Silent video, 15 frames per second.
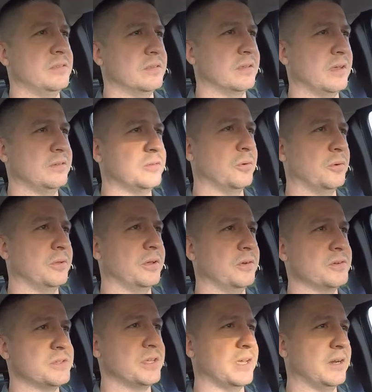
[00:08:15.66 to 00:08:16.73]
I totally
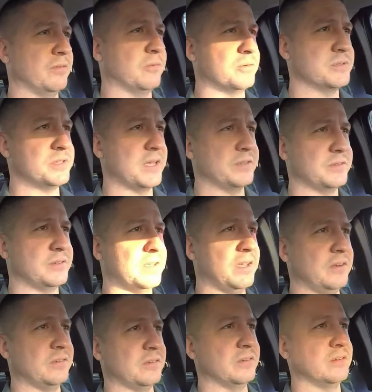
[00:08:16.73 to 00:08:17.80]
understand everyone's
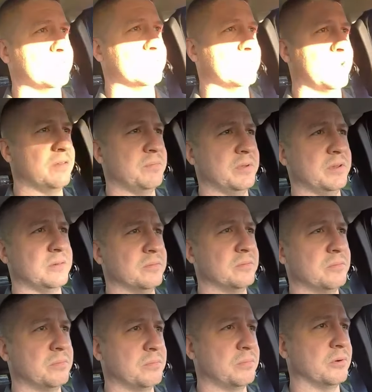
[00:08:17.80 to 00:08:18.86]
hesitation, because I've been
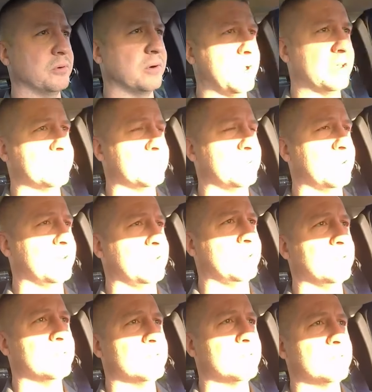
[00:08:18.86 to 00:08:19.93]

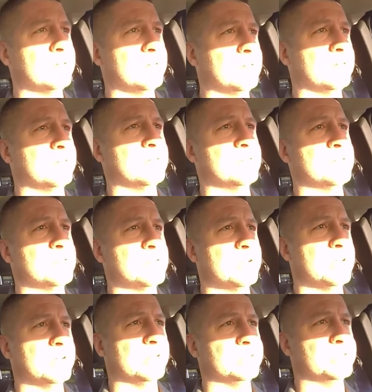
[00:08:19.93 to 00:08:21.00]
procrastinating
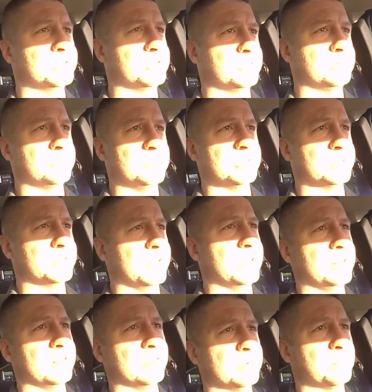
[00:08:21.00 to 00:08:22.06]
just
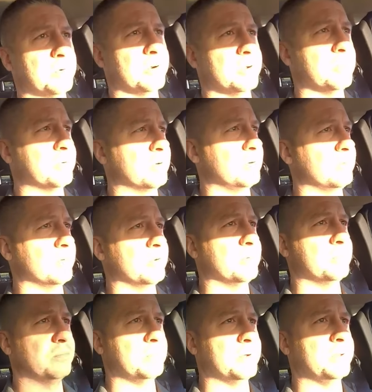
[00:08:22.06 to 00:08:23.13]
getting this pre-approval,
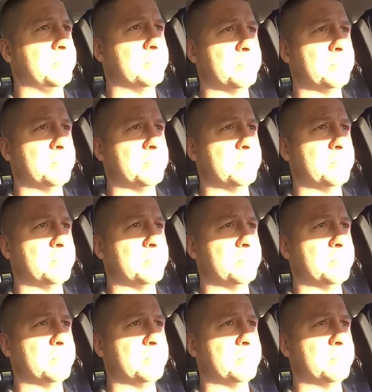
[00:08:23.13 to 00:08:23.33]
but